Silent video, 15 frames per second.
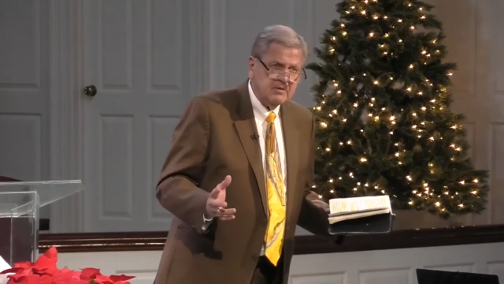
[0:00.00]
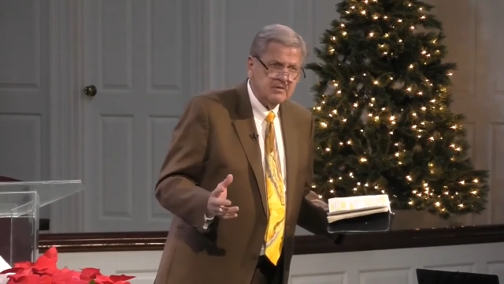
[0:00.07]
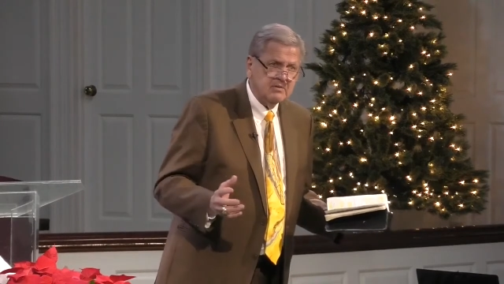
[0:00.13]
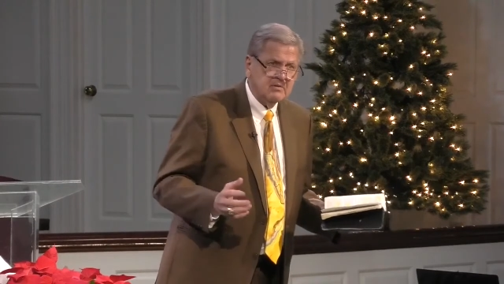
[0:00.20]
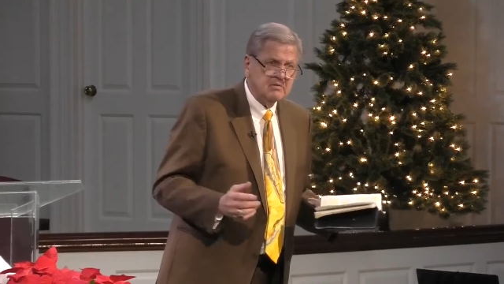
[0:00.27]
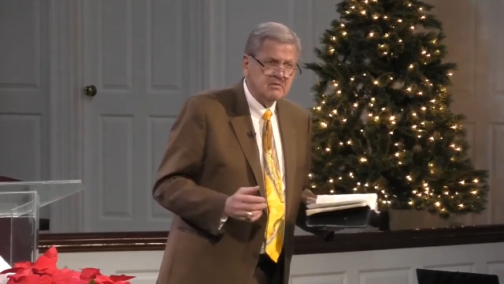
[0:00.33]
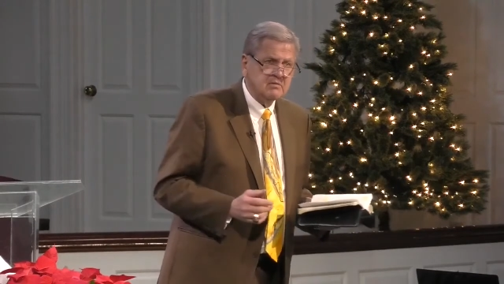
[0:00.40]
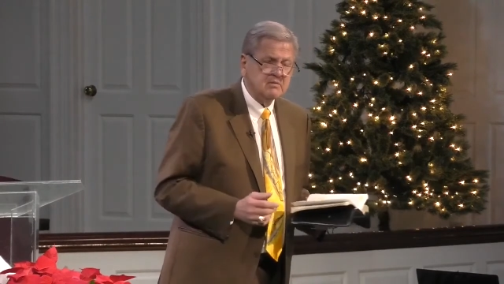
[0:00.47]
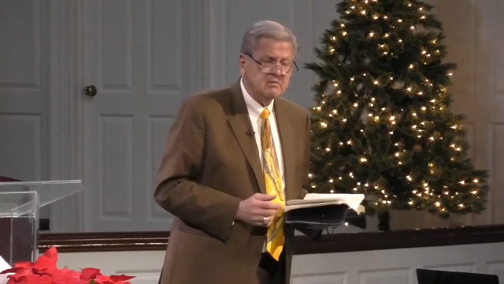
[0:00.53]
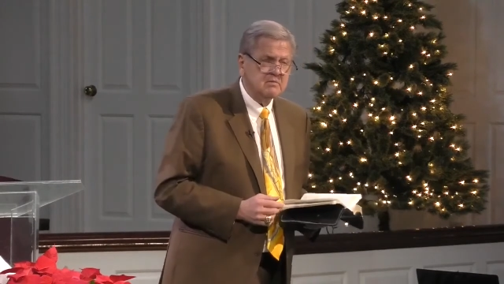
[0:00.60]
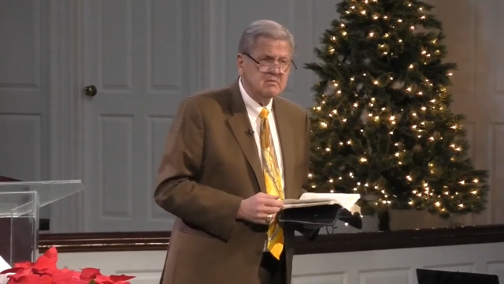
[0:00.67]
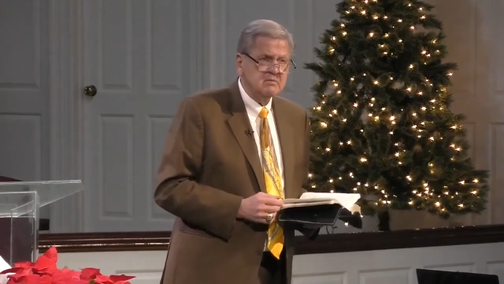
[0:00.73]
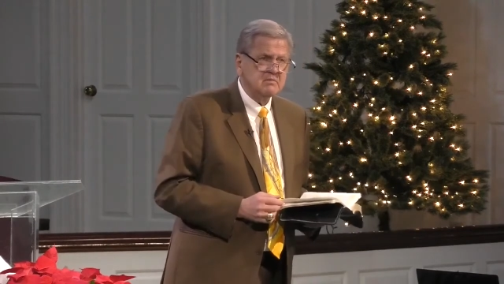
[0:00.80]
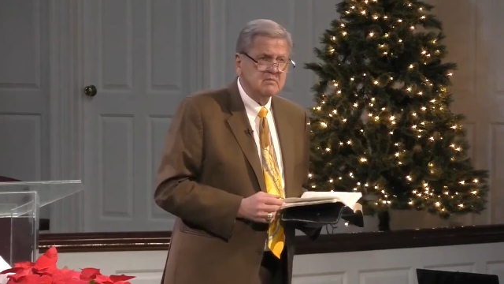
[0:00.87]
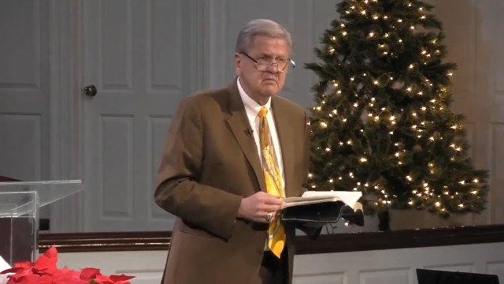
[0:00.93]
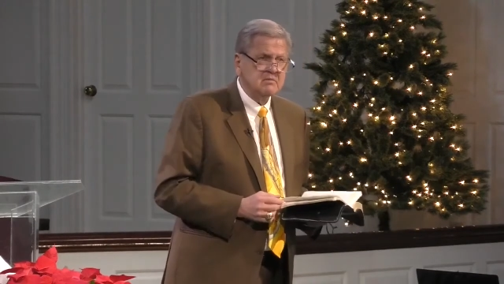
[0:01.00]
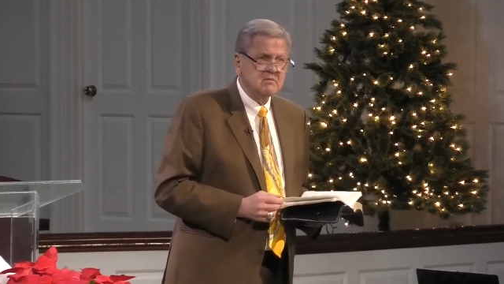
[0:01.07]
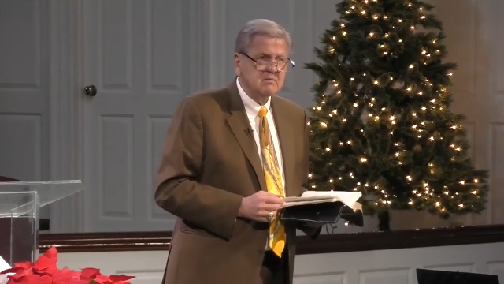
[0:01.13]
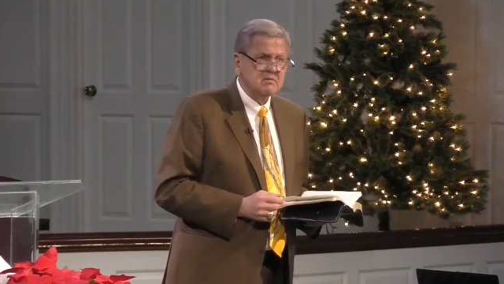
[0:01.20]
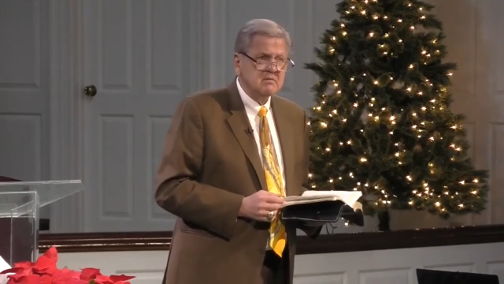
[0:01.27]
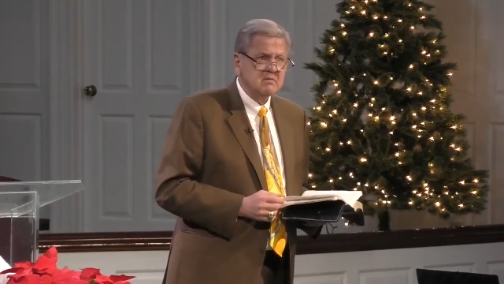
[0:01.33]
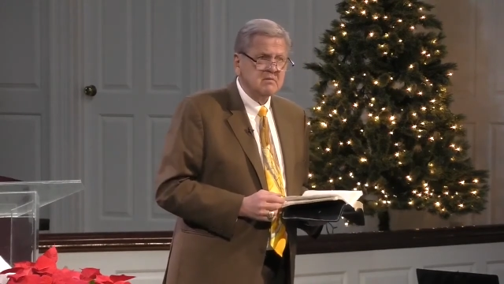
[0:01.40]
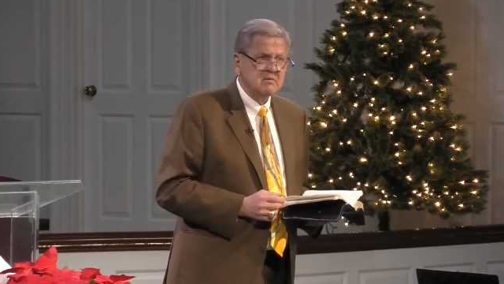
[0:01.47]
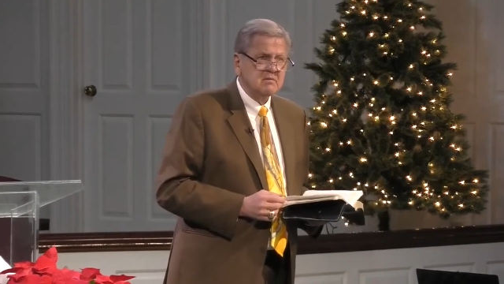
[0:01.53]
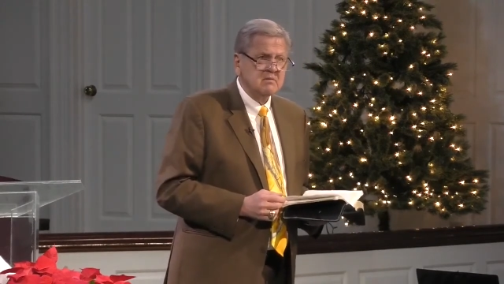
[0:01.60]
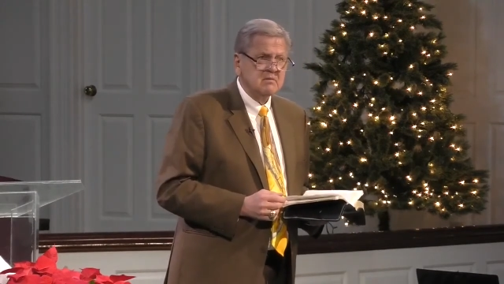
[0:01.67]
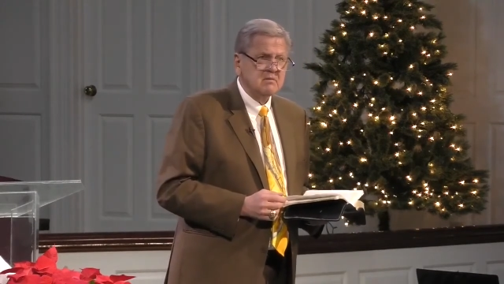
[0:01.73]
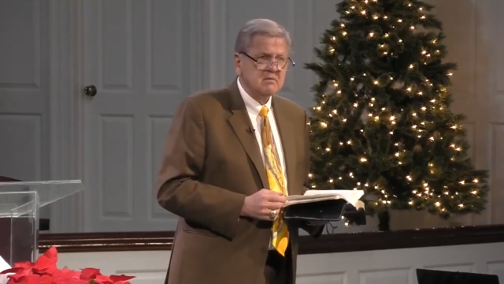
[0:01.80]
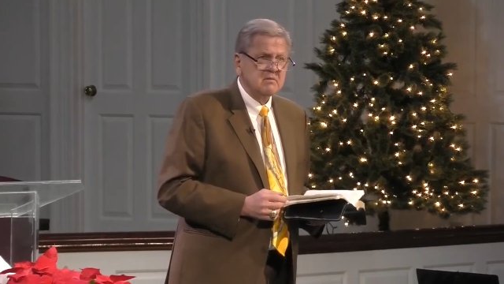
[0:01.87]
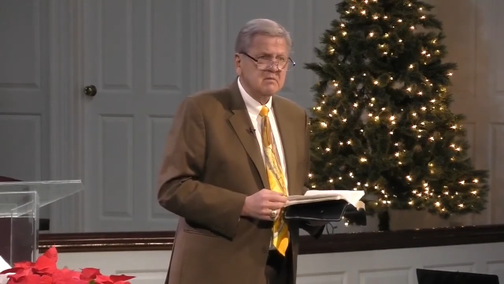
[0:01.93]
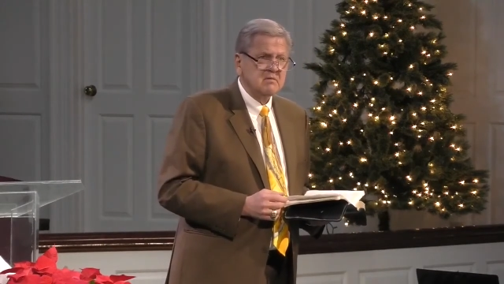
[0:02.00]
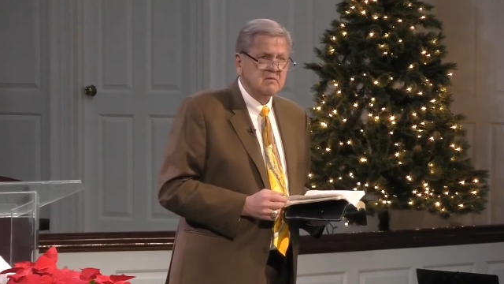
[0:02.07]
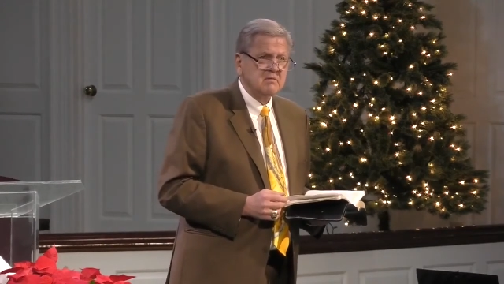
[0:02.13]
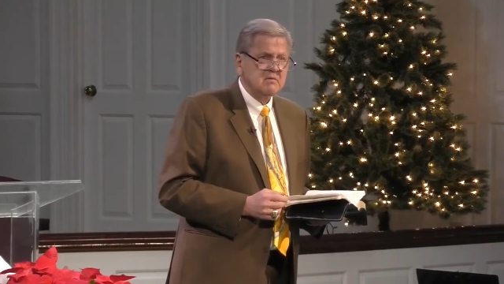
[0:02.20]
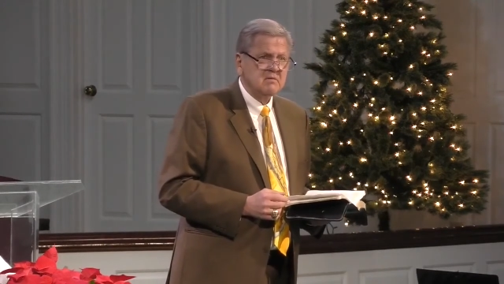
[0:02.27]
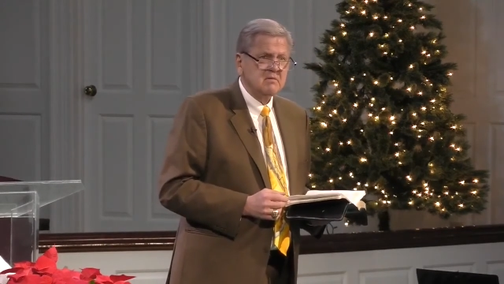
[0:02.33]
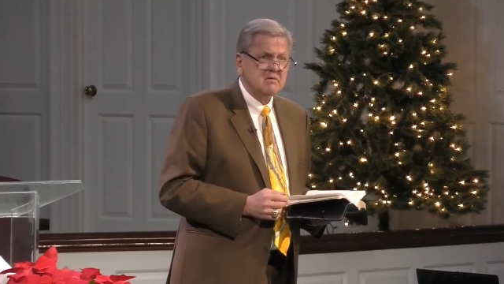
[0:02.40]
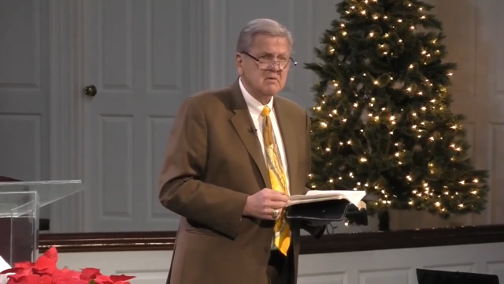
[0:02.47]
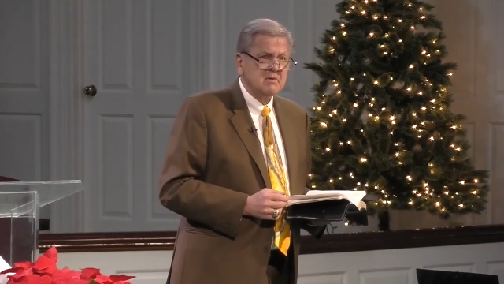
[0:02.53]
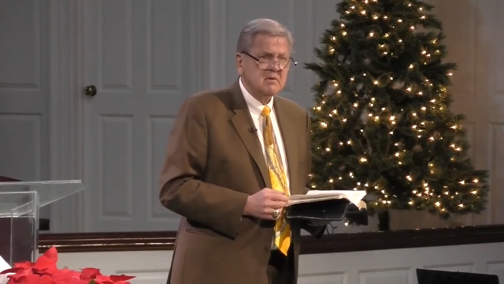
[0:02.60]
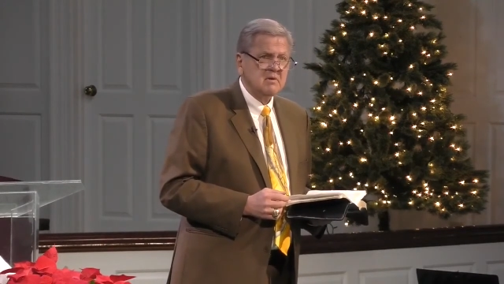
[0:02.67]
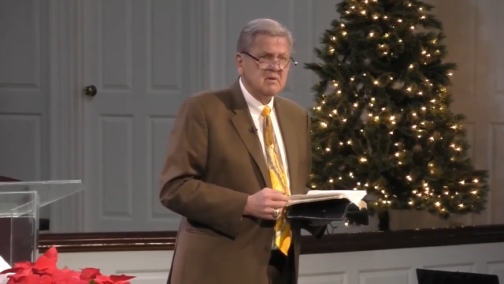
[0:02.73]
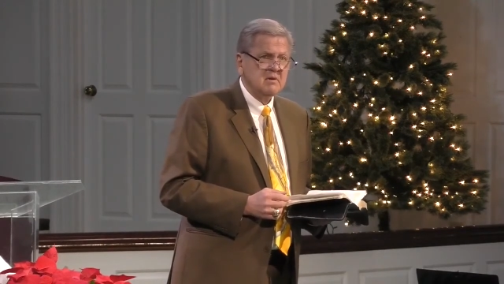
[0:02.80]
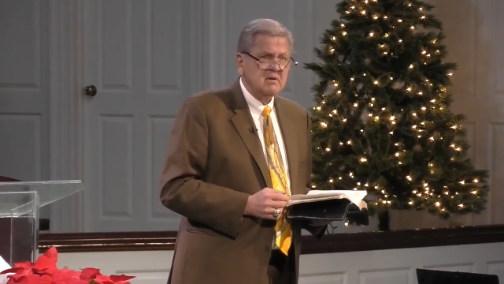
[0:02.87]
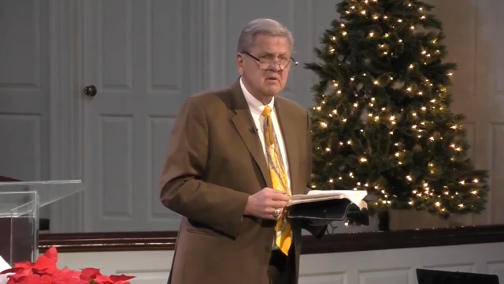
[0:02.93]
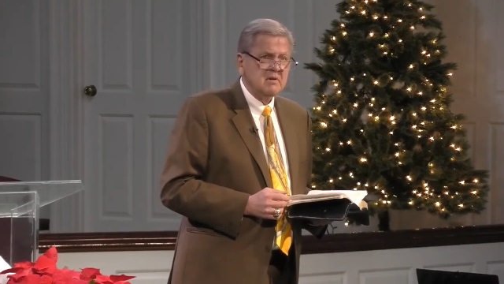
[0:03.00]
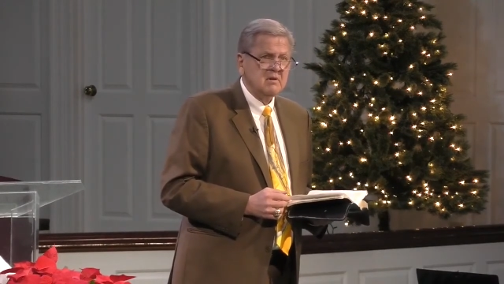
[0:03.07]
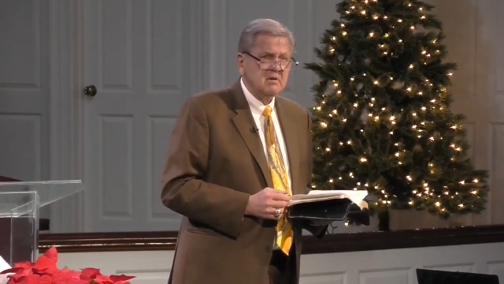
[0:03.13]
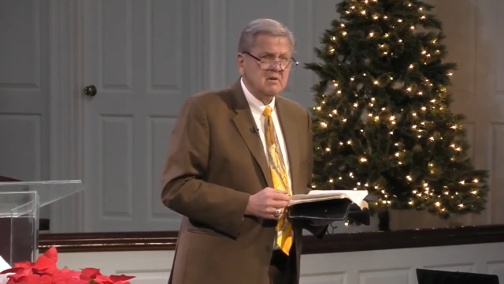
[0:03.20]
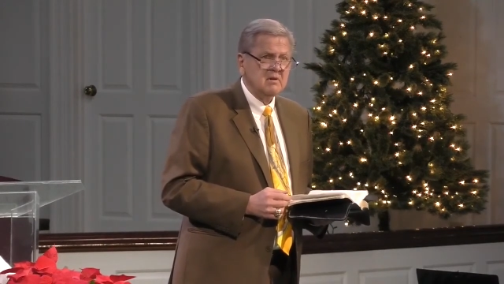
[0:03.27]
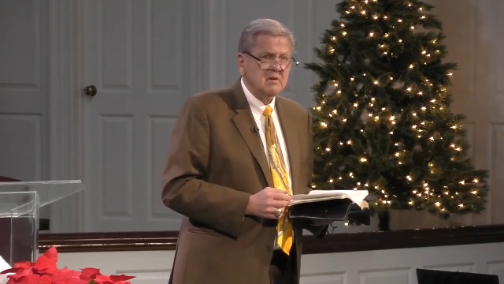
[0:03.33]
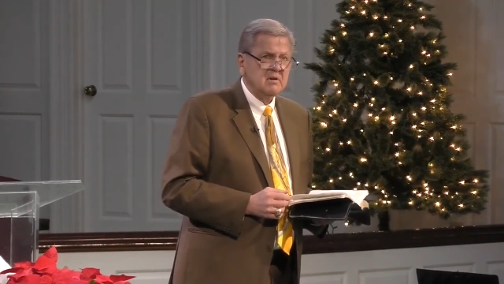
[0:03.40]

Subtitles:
(silence)